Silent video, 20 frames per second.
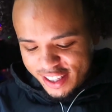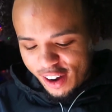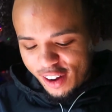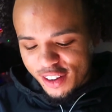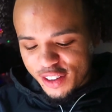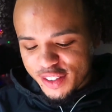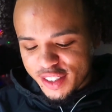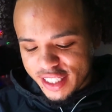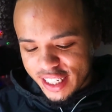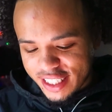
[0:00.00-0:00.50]

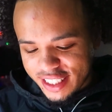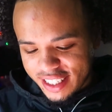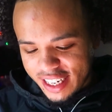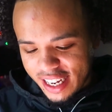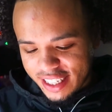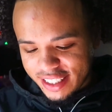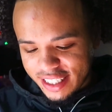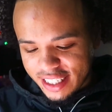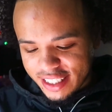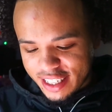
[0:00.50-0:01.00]
Tolo says
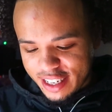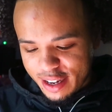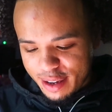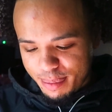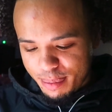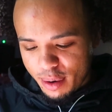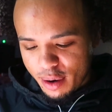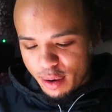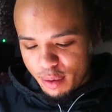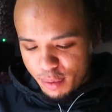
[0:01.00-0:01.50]
nice ass cut
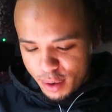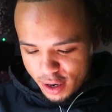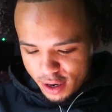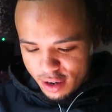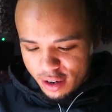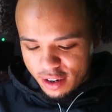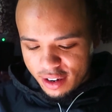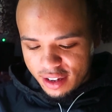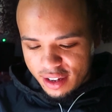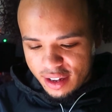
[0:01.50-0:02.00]
and bird.
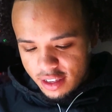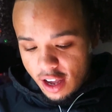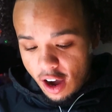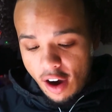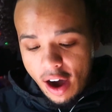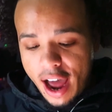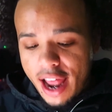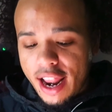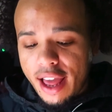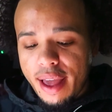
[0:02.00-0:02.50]
Word.
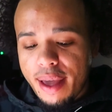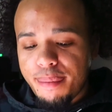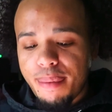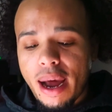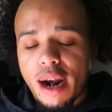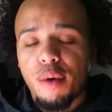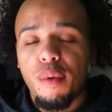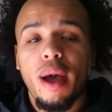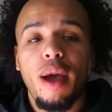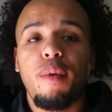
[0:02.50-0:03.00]
Yo, I, and
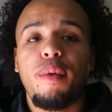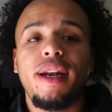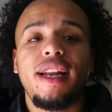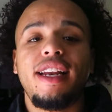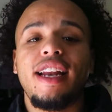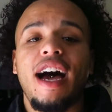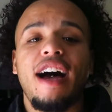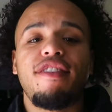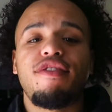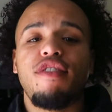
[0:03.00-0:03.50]
by the way, we
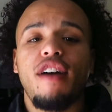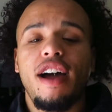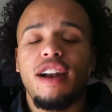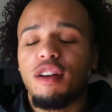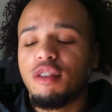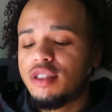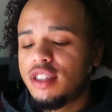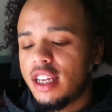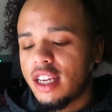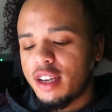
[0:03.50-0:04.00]
did not fry
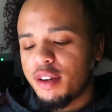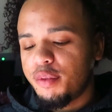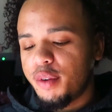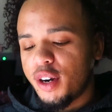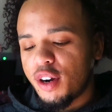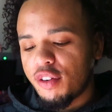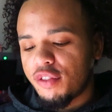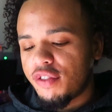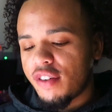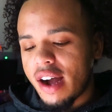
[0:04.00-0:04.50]
no chicken.
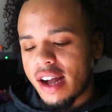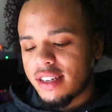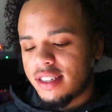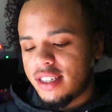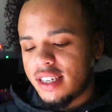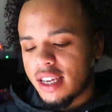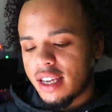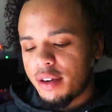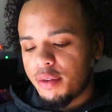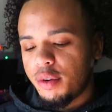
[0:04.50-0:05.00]
We don't fry
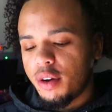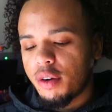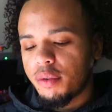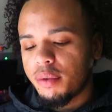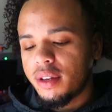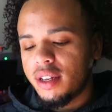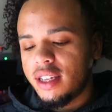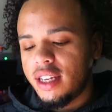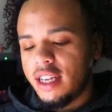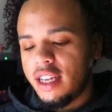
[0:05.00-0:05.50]
chicken. We don't
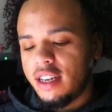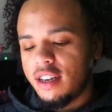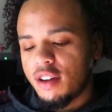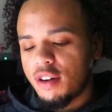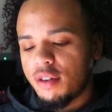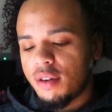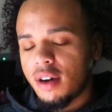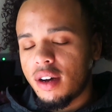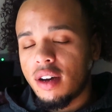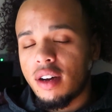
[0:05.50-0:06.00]
really eat
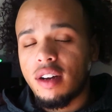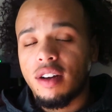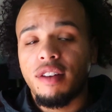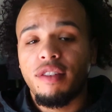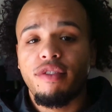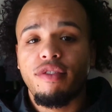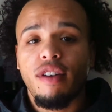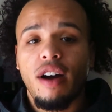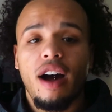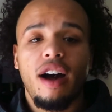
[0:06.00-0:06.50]
no
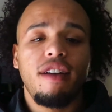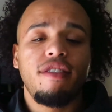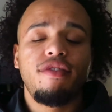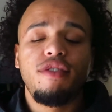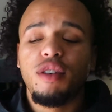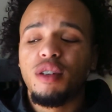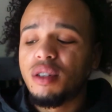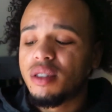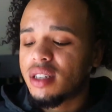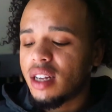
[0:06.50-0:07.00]
uh, fried
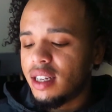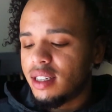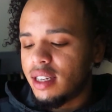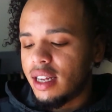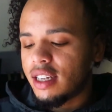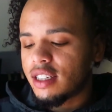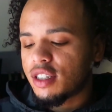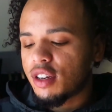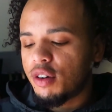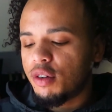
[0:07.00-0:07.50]
foods like
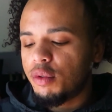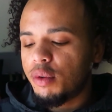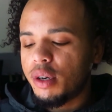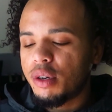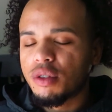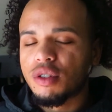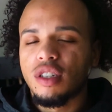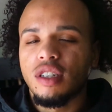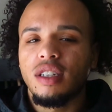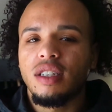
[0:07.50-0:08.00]
that. So we
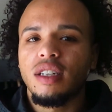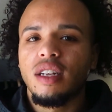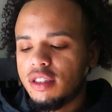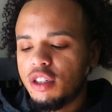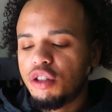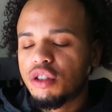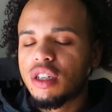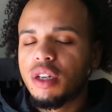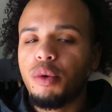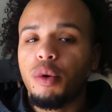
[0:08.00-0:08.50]
was just,
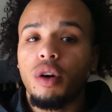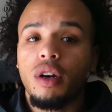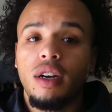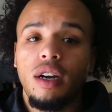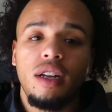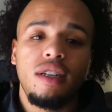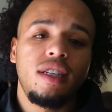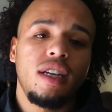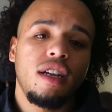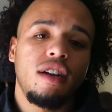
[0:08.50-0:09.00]
usually we'll
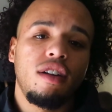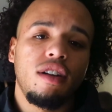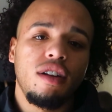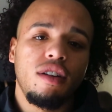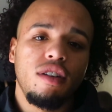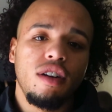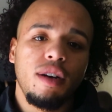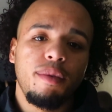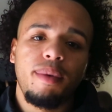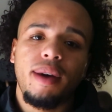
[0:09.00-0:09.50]
cook chicken on the
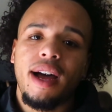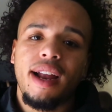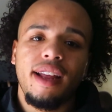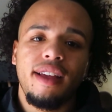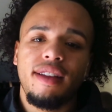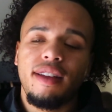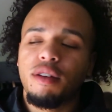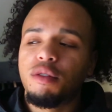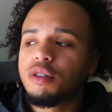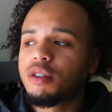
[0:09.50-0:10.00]
grill, but I
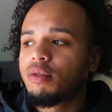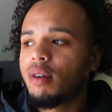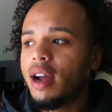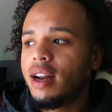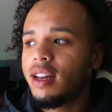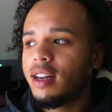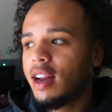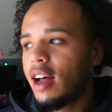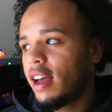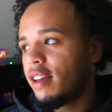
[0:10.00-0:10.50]
didn't, it was
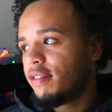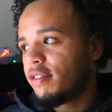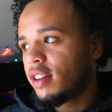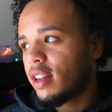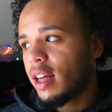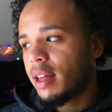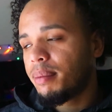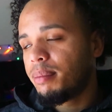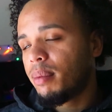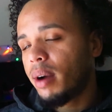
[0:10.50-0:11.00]
raining. I didn't feel
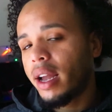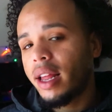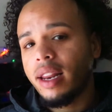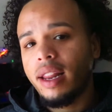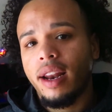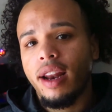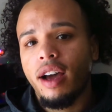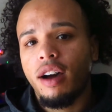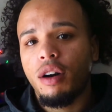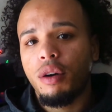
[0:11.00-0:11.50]
like bringing
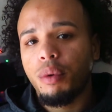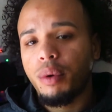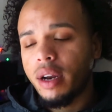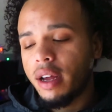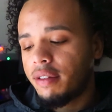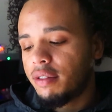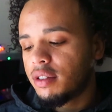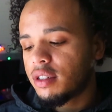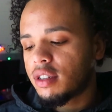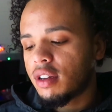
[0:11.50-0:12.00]
that out or
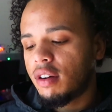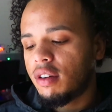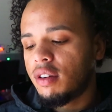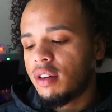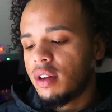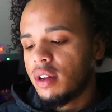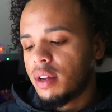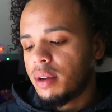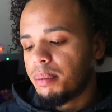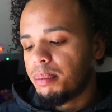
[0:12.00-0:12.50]
whatever. So